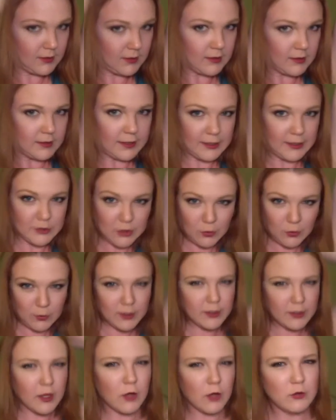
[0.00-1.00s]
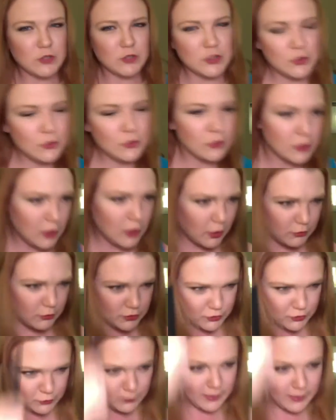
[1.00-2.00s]
Now you don't want to go too close
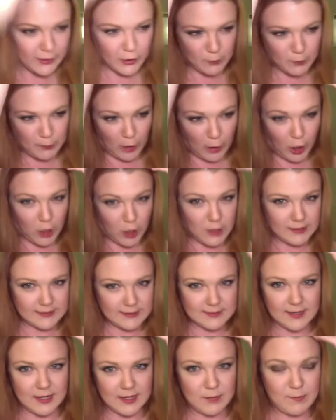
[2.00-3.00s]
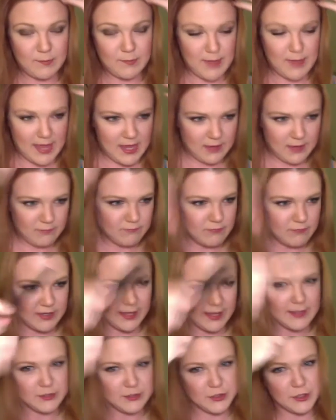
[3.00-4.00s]
to where your part is going to be
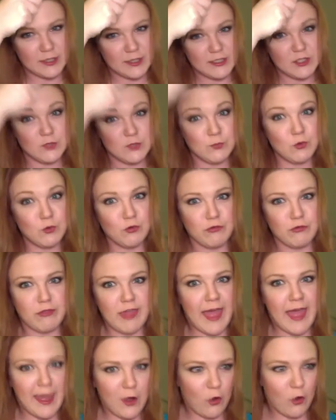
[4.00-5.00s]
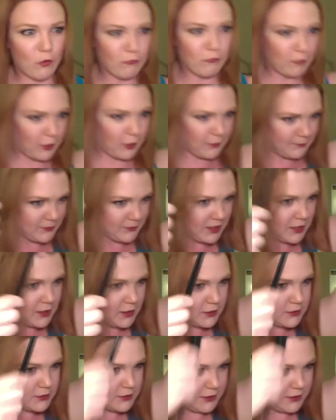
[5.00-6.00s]
because you're going to smooth that over.
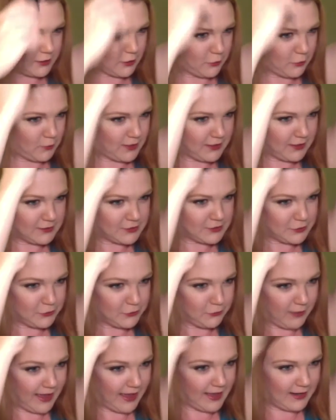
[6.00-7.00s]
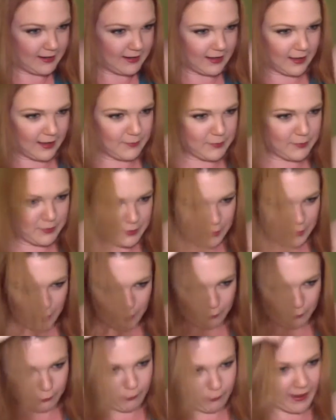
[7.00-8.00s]
So you don't want it too ratted up
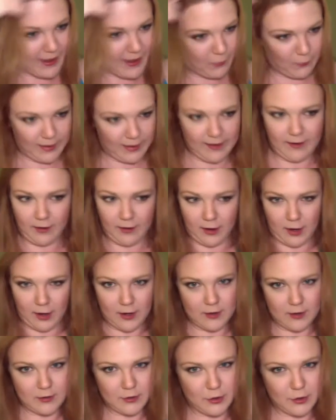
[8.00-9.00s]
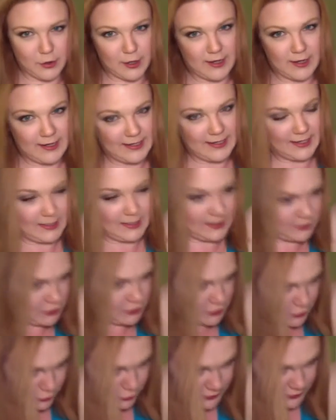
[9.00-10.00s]
right where you're going to need it
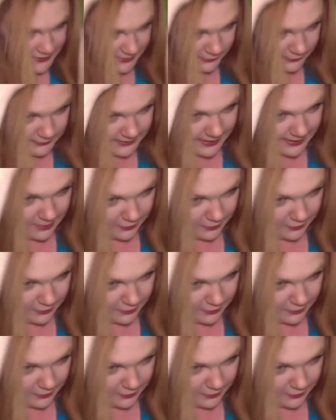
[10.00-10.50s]
to settle down,